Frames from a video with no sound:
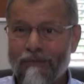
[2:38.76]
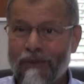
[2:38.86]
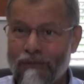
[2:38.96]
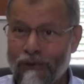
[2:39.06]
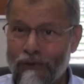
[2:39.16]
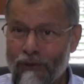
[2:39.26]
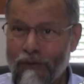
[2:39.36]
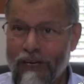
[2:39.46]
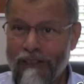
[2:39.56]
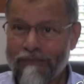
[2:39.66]
Before
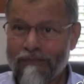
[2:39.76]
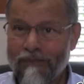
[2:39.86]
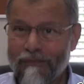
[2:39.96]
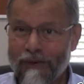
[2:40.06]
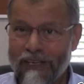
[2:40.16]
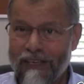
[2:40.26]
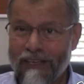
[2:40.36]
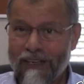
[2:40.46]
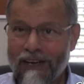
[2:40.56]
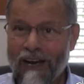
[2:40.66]
Juma
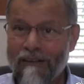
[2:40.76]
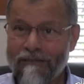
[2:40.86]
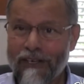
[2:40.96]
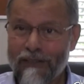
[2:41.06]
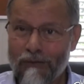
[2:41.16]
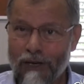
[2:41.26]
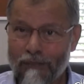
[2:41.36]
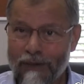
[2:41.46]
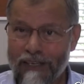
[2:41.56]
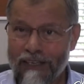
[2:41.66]
prayer, after Juma
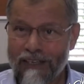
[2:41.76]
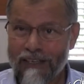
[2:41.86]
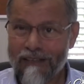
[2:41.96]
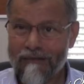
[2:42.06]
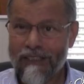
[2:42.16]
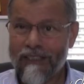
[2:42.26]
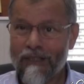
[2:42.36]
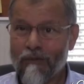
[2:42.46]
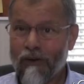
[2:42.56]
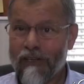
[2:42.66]
prayer, in
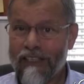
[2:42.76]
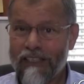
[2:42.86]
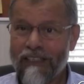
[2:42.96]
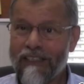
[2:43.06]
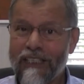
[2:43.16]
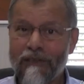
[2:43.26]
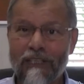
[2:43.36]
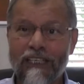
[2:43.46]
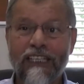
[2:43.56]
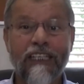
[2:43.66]
the morning, in the
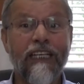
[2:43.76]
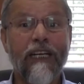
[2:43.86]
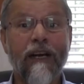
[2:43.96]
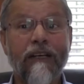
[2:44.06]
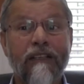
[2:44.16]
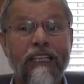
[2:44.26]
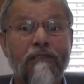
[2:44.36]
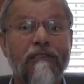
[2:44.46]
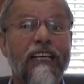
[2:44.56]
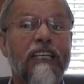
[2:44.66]
evening, he did not
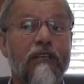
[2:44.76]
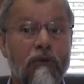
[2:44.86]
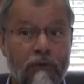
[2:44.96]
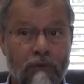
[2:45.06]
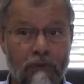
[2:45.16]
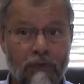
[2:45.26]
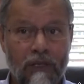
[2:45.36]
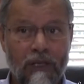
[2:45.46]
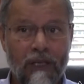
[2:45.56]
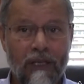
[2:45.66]
give any clue.
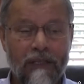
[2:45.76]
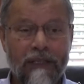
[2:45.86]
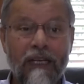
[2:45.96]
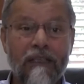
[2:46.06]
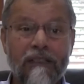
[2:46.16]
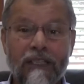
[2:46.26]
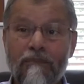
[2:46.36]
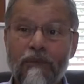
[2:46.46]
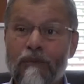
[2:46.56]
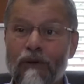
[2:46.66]
Then
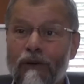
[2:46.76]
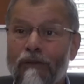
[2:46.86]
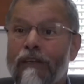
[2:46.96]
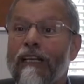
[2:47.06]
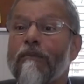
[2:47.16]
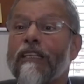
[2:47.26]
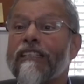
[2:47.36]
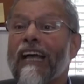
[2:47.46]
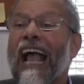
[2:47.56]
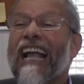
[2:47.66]
some people were very
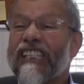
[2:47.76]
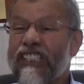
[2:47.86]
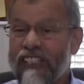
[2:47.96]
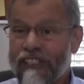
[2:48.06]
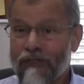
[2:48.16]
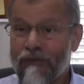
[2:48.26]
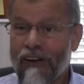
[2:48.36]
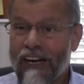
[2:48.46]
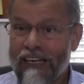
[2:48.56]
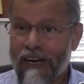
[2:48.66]
much anxious to
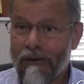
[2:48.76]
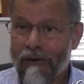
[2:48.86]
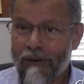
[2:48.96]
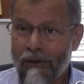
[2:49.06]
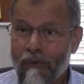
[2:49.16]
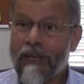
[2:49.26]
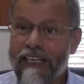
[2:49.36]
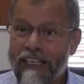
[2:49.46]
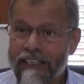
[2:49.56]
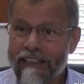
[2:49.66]
find out when
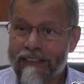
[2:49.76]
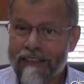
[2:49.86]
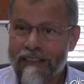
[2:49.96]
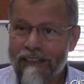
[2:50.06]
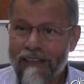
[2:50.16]
it is.